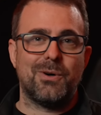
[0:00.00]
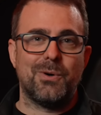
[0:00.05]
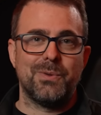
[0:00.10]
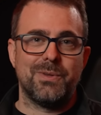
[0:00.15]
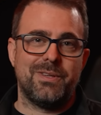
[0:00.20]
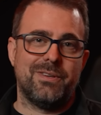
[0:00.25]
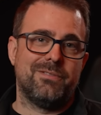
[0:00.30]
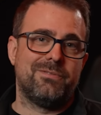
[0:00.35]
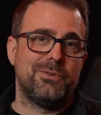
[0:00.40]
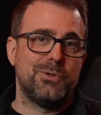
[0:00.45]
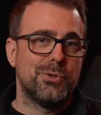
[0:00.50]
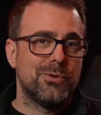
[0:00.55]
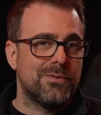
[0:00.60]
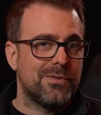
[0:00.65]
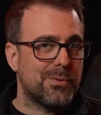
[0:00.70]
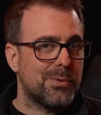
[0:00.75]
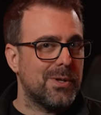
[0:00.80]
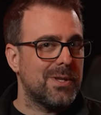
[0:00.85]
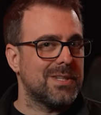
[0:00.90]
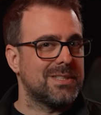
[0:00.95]
only a few of
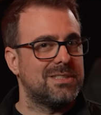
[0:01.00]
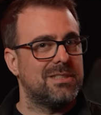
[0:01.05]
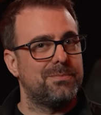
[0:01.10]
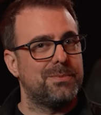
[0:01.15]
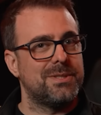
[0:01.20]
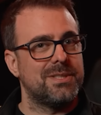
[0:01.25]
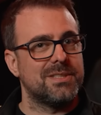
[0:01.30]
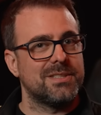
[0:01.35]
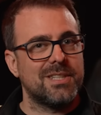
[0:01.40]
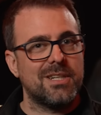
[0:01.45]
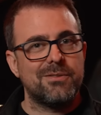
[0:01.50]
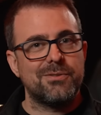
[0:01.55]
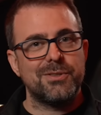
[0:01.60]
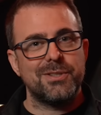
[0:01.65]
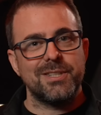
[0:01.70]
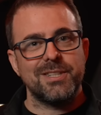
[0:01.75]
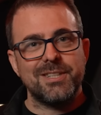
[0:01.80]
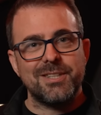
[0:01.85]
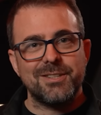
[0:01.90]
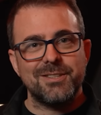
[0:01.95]
the relics have been discovered
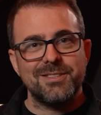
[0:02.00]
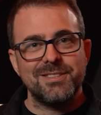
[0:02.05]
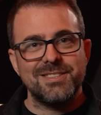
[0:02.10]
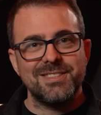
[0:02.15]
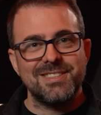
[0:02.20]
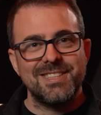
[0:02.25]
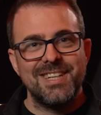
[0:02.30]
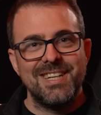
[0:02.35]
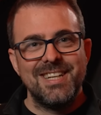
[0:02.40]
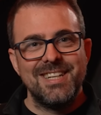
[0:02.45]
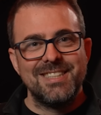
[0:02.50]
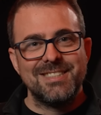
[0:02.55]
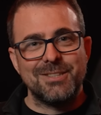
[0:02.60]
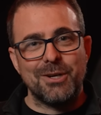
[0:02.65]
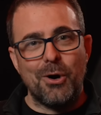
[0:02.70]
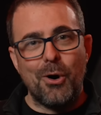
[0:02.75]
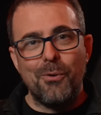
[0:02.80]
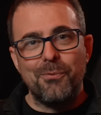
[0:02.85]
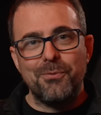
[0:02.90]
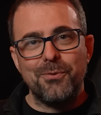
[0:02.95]
in Cursed, so
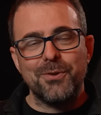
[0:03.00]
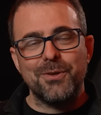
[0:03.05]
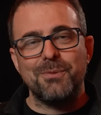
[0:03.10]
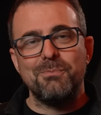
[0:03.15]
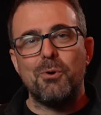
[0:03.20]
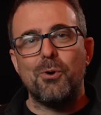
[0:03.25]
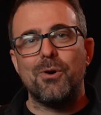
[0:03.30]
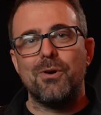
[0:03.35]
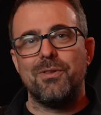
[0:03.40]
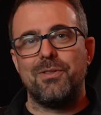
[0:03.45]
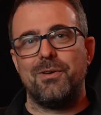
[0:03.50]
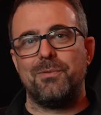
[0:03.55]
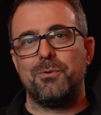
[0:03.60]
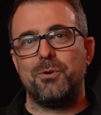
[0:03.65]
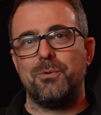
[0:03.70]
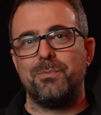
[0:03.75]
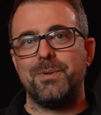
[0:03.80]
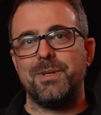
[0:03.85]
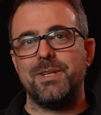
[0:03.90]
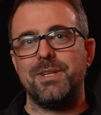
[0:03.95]
hopefully more of them
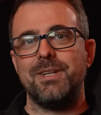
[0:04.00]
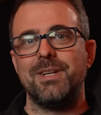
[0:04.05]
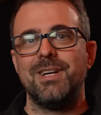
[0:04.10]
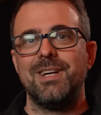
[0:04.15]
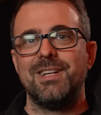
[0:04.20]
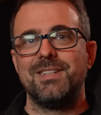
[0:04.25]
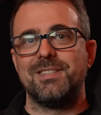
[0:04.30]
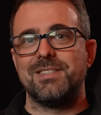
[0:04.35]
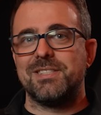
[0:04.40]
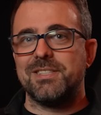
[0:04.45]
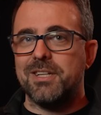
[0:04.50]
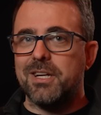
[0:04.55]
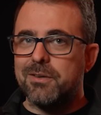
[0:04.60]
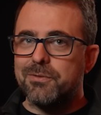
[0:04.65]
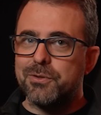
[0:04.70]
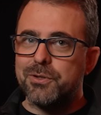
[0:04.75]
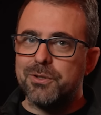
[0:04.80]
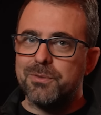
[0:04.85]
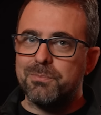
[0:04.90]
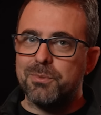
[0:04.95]
will be
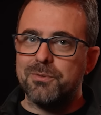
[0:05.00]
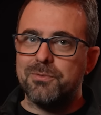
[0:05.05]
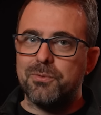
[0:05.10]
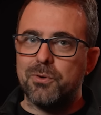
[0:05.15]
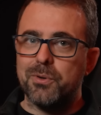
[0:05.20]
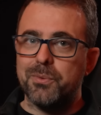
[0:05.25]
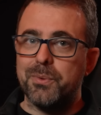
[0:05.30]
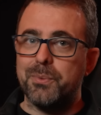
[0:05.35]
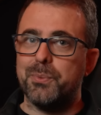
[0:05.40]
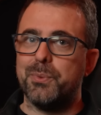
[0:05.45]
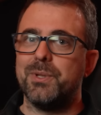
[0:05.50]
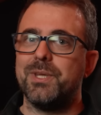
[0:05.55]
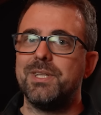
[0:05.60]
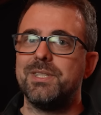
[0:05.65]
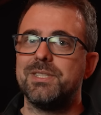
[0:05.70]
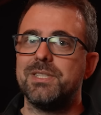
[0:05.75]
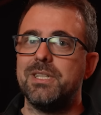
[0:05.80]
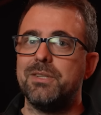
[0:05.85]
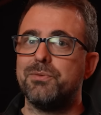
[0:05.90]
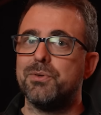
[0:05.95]
discovered before we
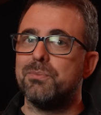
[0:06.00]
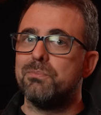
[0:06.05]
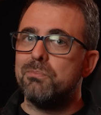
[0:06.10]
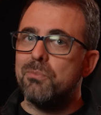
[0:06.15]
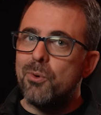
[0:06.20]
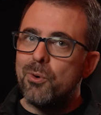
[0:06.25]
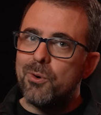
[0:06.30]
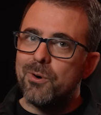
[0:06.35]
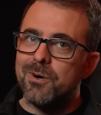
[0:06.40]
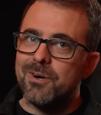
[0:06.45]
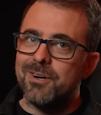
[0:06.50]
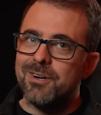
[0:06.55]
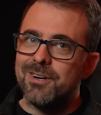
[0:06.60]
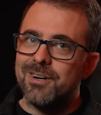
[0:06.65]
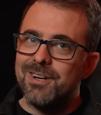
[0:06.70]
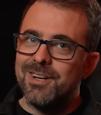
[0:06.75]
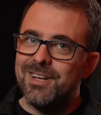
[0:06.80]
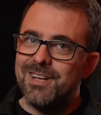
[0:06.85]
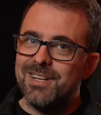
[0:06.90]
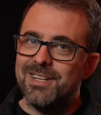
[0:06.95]
release even
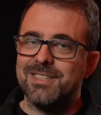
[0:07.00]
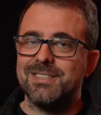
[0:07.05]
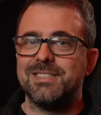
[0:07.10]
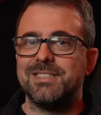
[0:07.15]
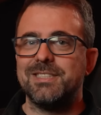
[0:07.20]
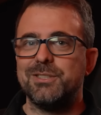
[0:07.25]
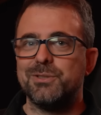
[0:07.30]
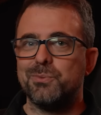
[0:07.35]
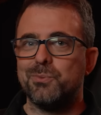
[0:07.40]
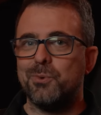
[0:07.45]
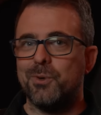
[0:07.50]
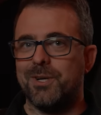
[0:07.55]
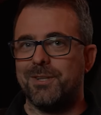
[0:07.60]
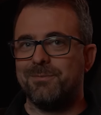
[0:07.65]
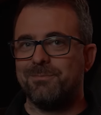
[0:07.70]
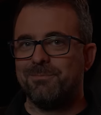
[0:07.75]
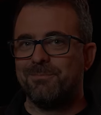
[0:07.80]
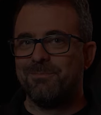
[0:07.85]
more in Season 1.